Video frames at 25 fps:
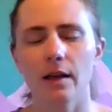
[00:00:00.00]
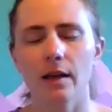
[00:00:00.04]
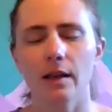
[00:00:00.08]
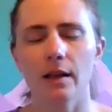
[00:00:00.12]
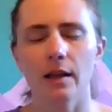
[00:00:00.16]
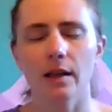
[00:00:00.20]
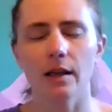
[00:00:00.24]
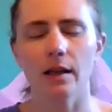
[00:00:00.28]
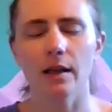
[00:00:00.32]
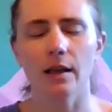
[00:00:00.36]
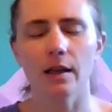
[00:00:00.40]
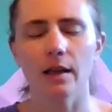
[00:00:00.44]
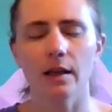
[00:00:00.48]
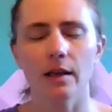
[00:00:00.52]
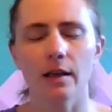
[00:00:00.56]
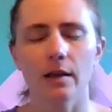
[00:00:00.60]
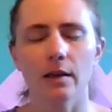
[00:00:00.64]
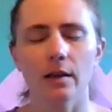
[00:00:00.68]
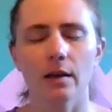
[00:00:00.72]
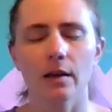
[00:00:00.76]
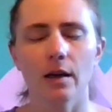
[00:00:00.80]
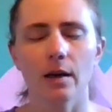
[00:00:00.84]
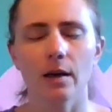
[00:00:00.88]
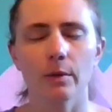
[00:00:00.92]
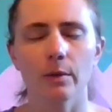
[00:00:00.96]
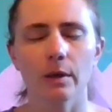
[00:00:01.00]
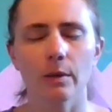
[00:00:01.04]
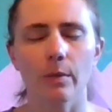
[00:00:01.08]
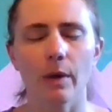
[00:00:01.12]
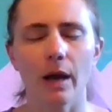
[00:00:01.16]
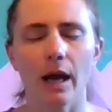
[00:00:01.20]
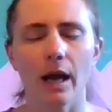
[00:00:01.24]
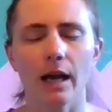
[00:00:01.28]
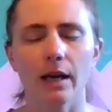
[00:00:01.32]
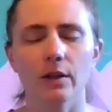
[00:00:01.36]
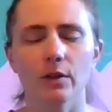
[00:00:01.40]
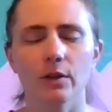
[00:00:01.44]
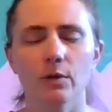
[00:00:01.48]
and then coming
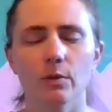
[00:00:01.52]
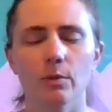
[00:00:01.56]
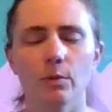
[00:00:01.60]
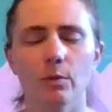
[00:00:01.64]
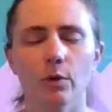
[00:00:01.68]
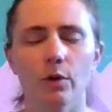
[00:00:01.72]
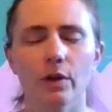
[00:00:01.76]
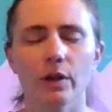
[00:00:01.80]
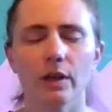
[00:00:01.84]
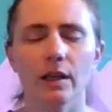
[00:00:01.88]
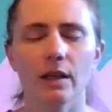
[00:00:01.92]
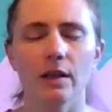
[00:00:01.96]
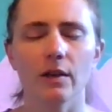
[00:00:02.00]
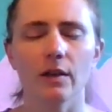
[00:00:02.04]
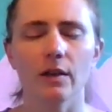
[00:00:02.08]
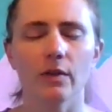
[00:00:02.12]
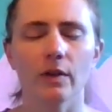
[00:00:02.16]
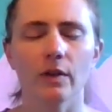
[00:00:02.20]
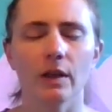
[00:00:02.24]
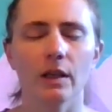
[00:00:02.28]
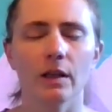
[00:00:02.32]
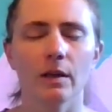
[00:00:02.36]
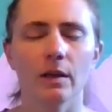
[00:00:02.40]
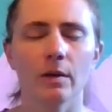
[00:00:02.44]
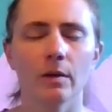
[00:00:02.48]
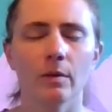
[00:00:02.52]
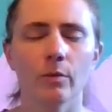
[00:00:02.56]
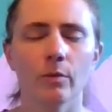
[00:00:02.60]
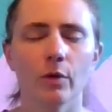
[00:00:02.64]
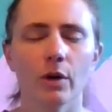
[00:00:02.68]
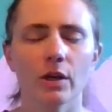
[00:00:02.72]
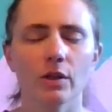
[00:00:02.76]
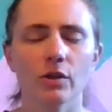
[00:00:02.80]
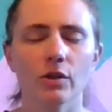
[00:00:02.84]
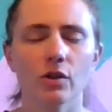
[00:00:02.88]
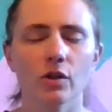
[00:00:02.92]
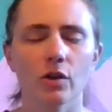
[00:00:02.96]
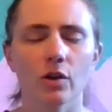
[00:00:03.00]
back to a more even
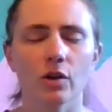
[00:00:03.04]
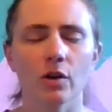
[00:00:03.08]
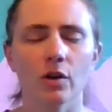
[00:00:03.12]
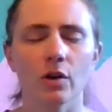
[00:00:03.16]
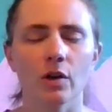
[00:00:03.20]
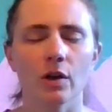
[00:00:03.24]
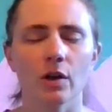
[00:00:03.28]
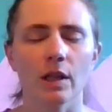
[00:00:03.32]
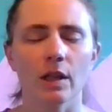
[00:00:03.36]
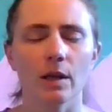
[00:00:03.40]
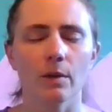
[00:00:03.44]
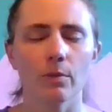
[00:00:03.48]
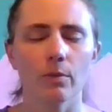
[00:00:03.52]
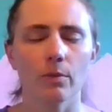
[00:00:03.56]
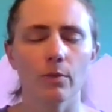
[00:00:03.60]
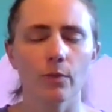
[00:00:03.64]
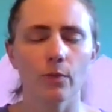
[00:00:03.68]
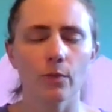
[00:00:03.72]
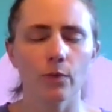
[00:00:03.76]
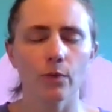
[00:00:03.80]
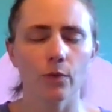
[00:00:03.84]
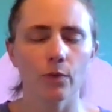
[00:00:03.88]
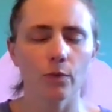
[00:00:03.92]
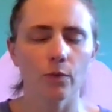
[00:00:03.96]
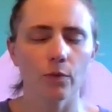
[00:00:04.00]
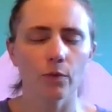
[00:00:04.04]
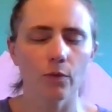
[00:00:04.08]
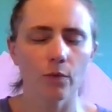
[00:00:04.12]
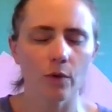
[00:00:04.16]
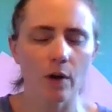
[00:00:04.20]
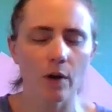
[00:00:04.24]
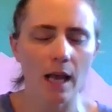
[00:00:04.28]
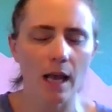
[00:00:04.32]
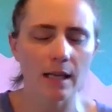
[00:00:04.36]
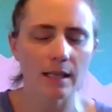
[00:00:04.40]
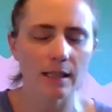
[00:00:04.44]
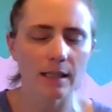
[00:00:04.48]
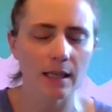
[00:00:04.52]
pressure and then
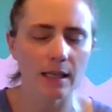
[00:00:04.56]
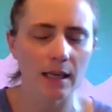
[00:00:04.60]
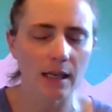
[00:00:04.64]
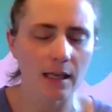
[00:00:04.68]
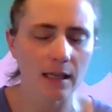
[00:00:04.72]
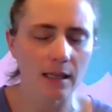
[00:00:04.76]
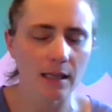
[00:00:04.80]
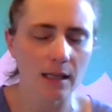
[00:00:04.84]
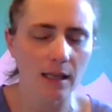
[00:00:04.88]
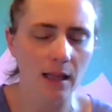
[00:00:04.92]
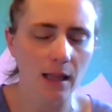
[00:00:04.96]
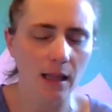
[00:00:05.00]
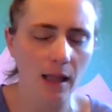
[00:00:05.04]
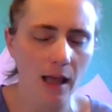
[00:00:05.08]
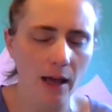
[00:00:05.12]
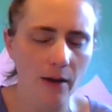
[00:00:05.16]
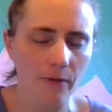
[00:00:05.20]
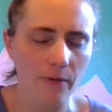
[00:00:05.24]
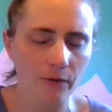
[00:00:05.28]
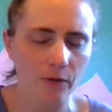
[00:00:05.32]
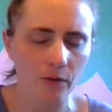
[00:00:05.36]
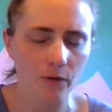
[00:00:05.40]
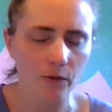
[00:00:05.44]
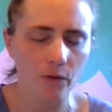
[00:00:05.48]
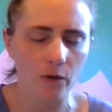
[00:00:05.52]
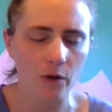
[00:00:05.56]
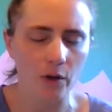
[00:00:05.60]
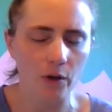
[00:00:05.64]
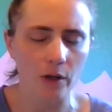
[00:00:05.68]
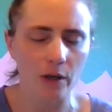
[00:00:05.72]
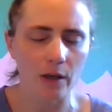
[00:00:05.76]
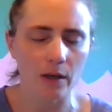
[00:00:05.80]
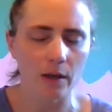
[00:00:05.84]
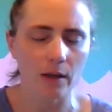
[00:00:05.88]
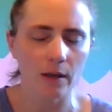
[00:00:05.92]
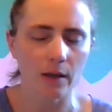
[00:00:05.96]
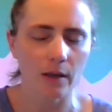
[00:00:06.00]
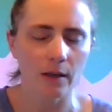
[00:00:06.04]
pressing into the left
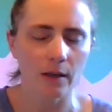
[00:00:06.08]
foot,